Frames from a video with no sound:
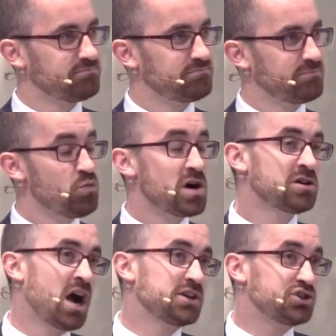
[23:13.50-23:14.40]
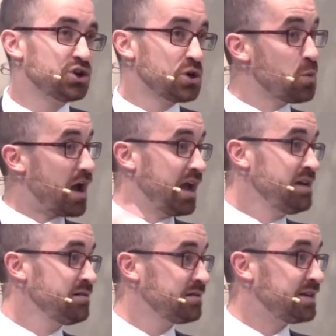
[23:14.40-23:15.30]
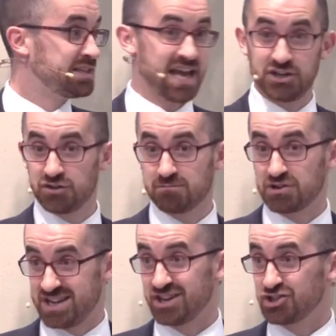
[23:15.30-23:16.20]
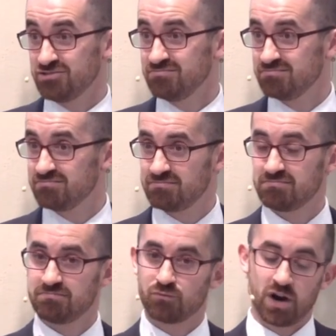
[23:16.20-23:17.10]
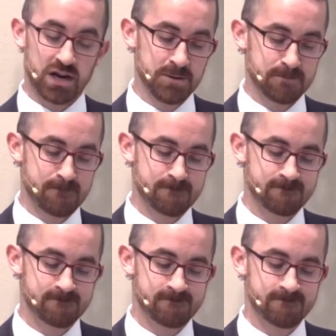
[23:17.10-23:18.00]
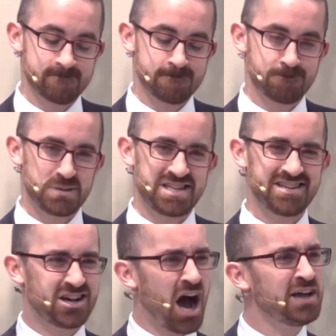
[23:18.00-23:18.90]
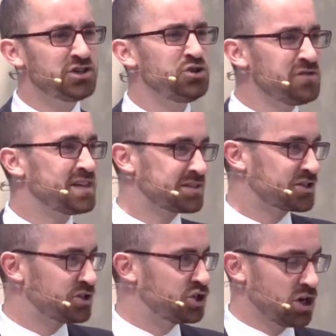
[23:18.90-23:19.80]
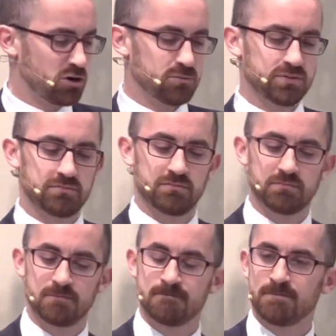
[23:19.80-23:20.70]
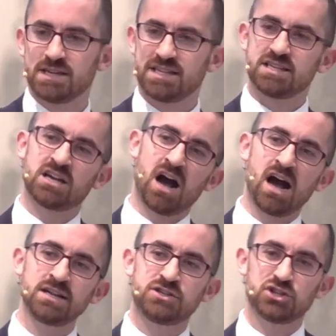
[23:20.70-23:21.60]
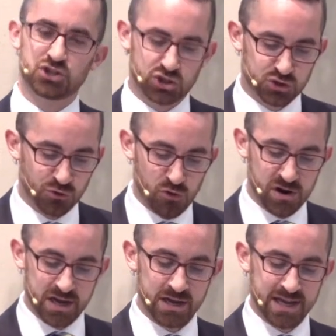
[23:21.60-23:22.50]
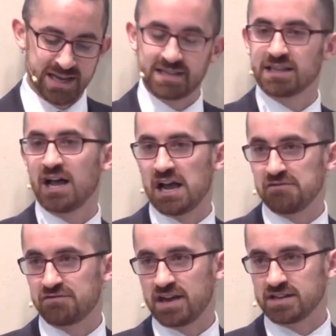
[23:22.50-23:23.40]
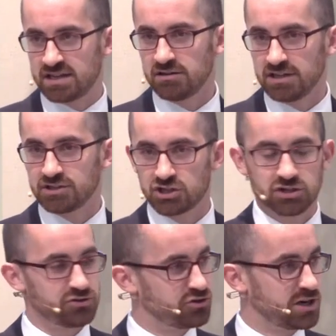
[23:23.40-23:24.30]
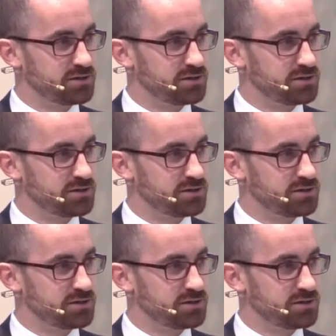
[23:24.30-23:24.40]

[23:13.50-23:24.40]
Well, God took away his hedge of protection, right? But did God do this to Job? Did God destroy his life and kill his children?